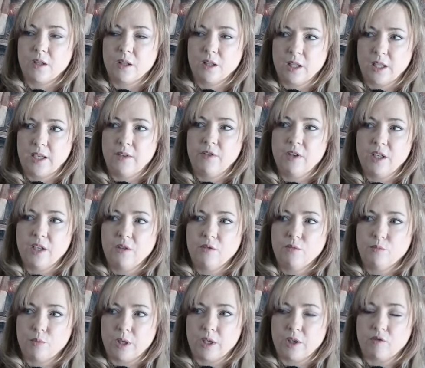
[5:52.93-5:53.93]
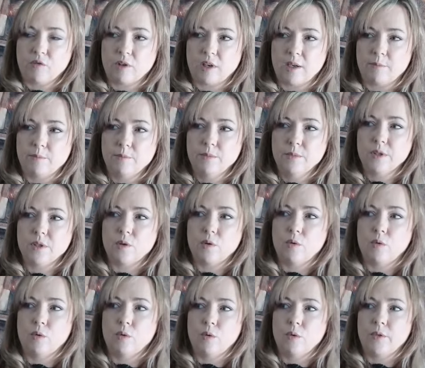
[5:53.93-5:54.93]
leaving breadcrumbs
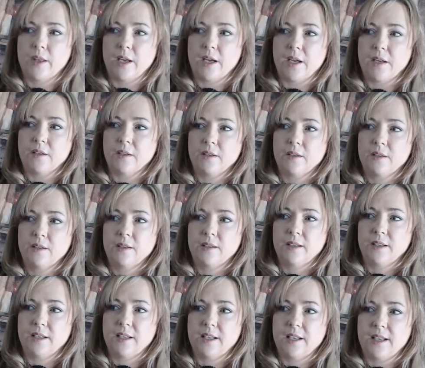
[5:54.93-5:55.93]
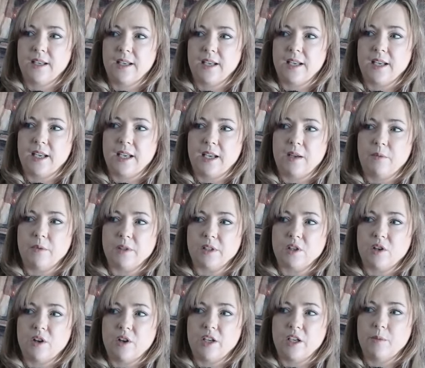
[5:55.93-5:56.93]
or that it was
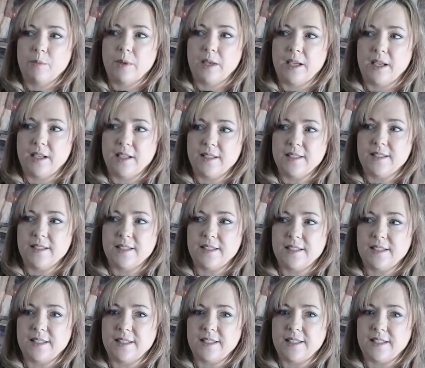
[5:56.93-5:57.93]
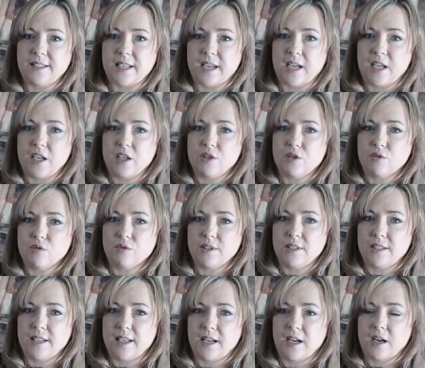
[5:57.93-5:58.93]
kind of being staged or
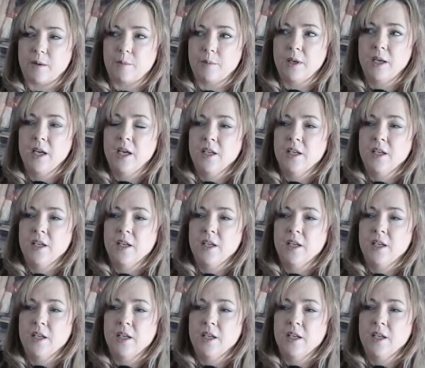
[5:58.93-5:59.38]
set up.